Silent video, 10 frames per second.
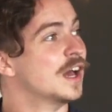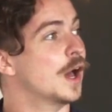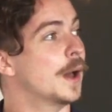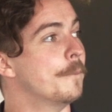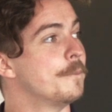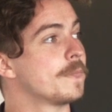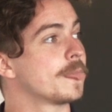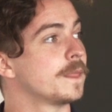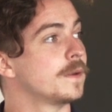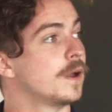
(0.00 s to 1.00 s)
Um,
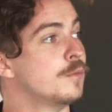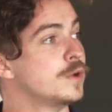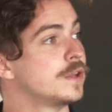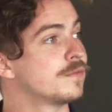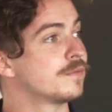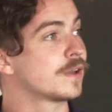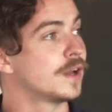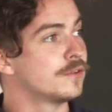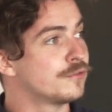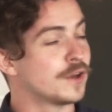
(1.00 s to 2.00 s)
and we'd
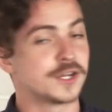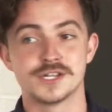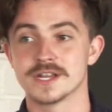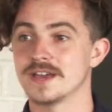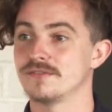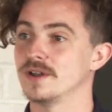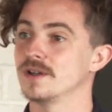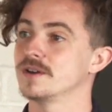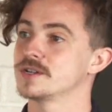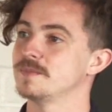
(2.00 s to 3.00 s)
kind of fudged together
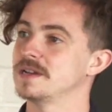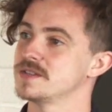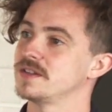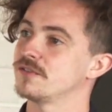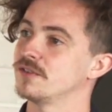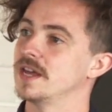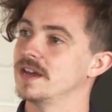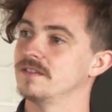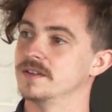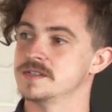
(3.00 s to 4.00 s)
large amounts of different
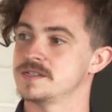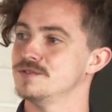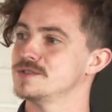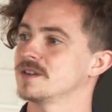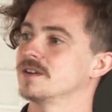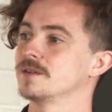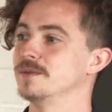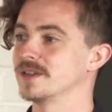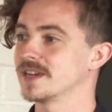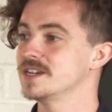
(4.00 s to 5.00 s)
areas using our
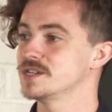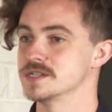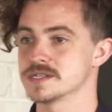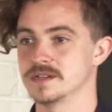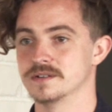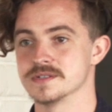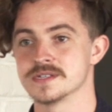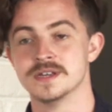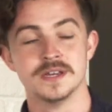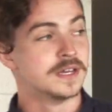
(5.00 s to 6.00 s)
communication skills.
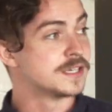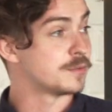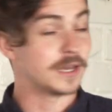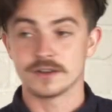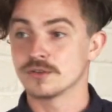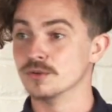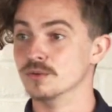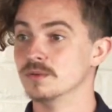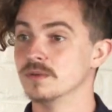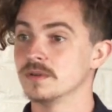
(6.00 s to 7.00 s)
So we had a
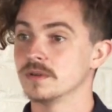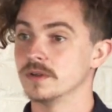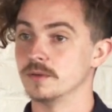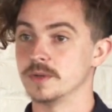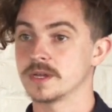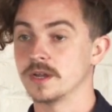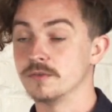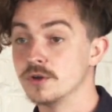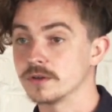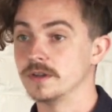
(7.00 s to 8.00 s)
tool that we kind
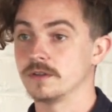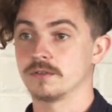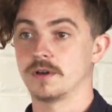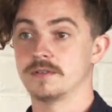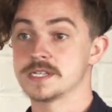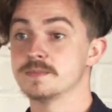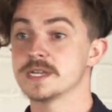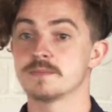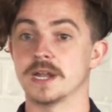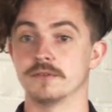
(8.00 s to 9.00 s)
of hooked into our
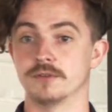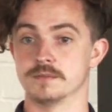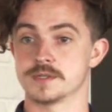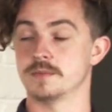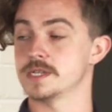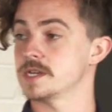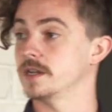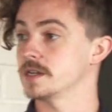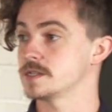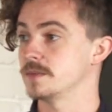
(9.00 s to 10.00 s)
SMS platform, so we'd
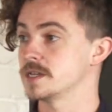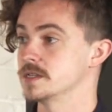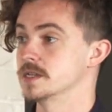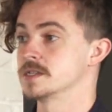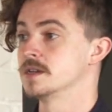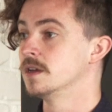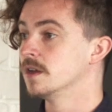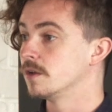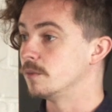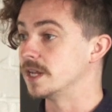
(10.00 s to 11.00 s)
send SMSs.
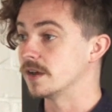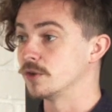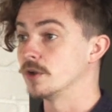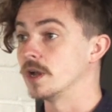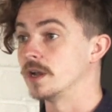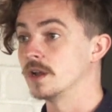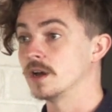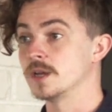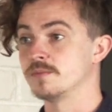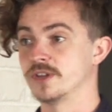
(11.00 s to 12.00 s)
We'd have an online
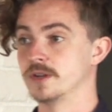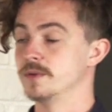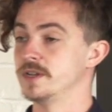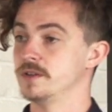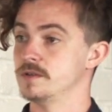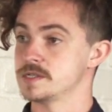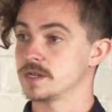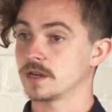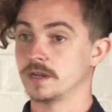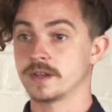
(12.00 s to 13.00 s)
library that we'd use
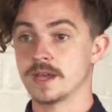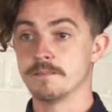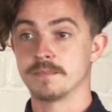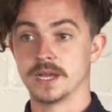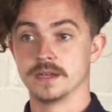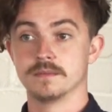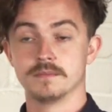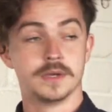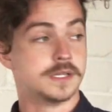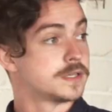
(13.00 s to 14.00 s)
to kind of template
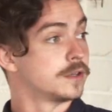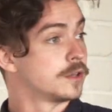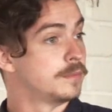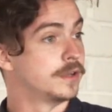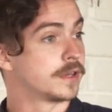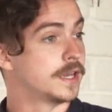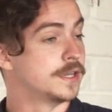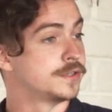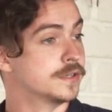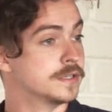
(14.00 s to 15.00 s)
instant
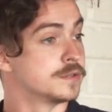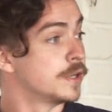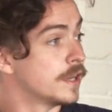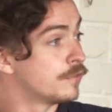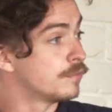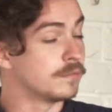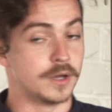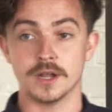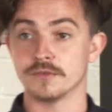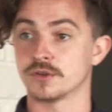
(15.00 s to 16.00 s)
communications. We'd have
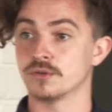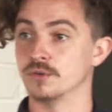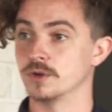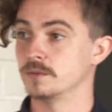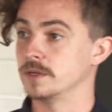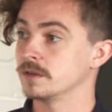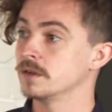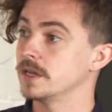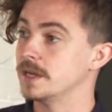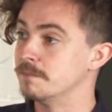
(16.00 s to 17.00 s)
another tool that we'd
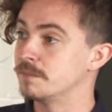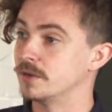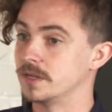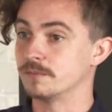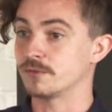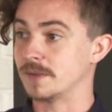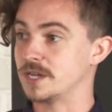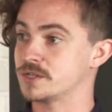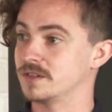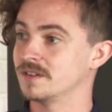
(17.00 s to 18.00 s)
input the
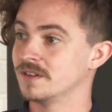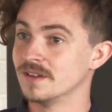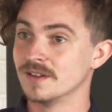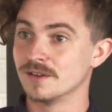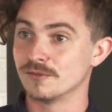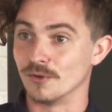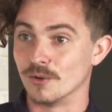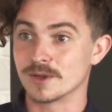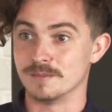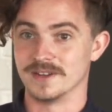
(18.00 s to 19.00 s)
information
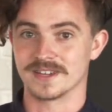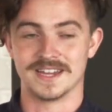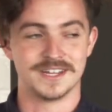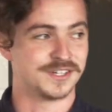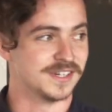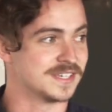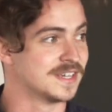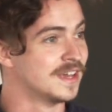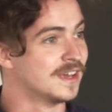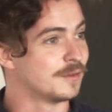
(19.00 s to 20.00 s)
for communications.
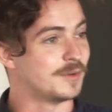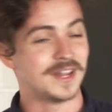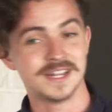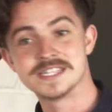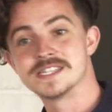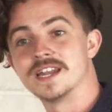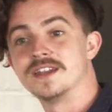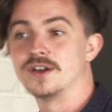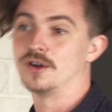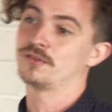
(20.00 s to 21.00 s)
We then
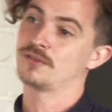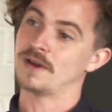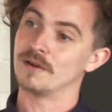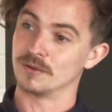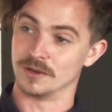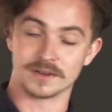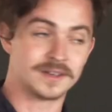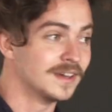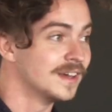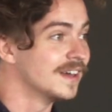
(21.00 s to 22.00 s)
send it off to Outlook
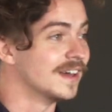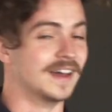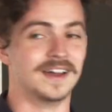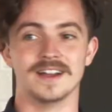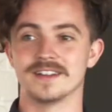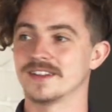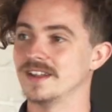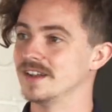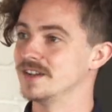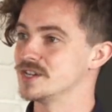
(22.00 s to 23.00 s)
uh, to
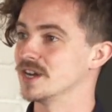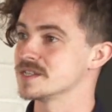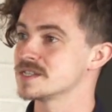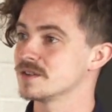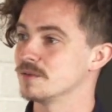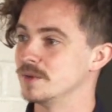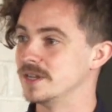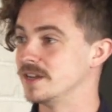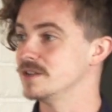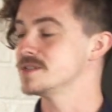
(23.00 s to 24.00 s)
then adjust. We
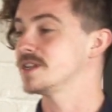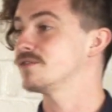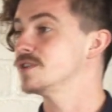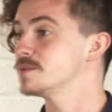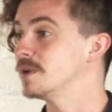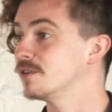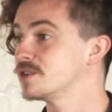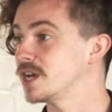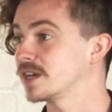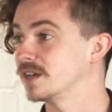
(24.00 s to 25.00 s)
then use a different spell
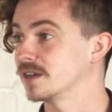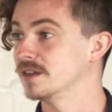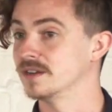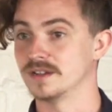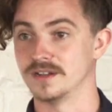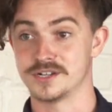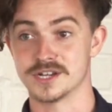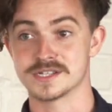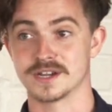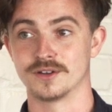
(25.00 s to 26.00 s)
checking and
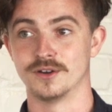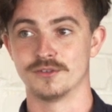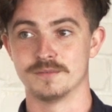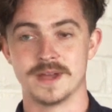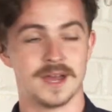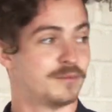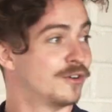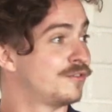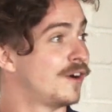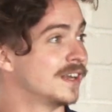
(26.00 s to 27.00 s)
adjusting tool from there
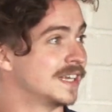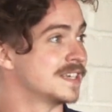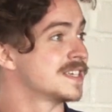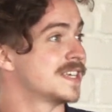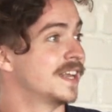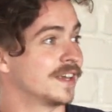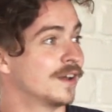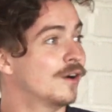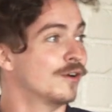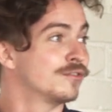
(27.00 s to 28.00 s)
before finally sending
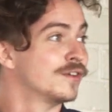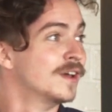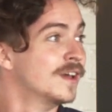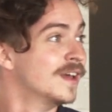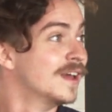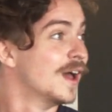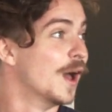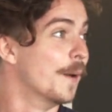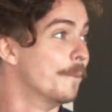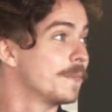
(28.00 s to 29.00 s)
it off.
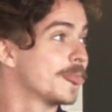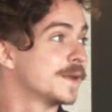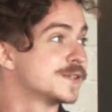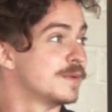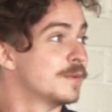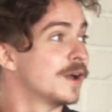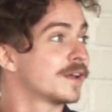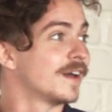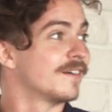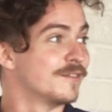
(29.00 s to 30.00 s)
Um, so we
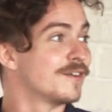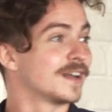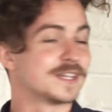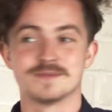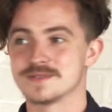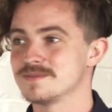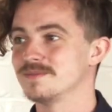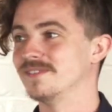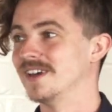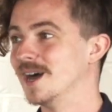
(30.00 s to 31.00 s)
worked out, and in fact, this was
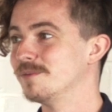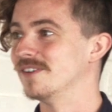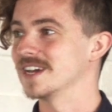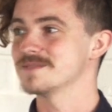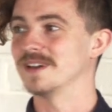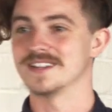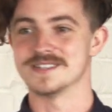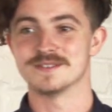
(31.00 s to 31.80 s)
with the help of Matters.